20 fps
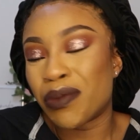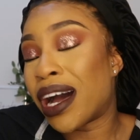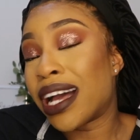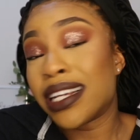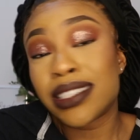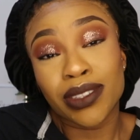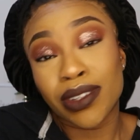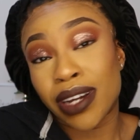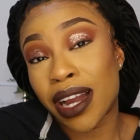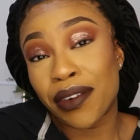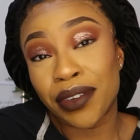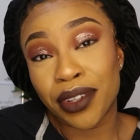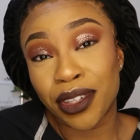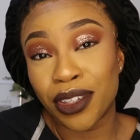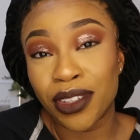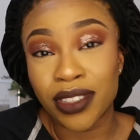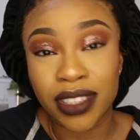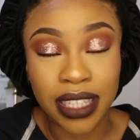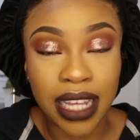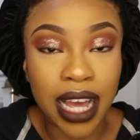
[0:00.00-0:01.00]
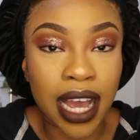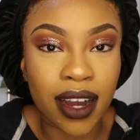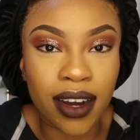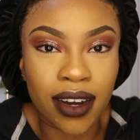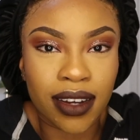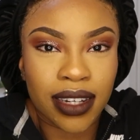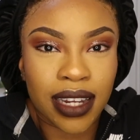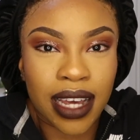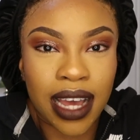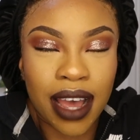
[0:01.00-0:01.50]
But I still carried on using it, I
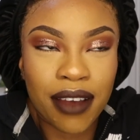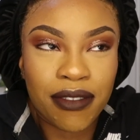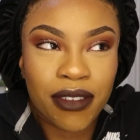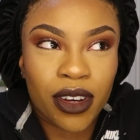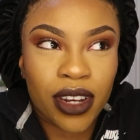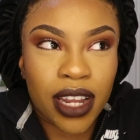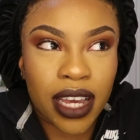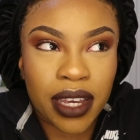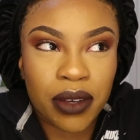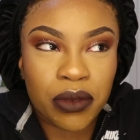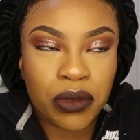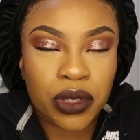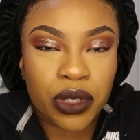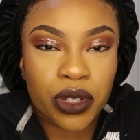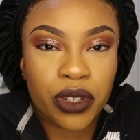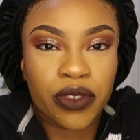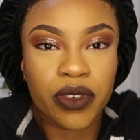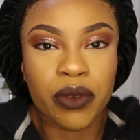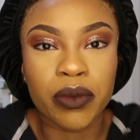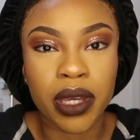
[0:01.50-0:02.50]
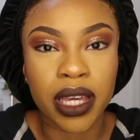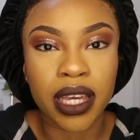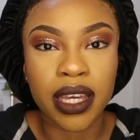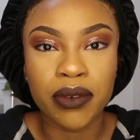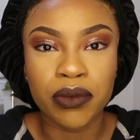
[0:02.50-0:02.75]
can't lie. I felt like it was good for me.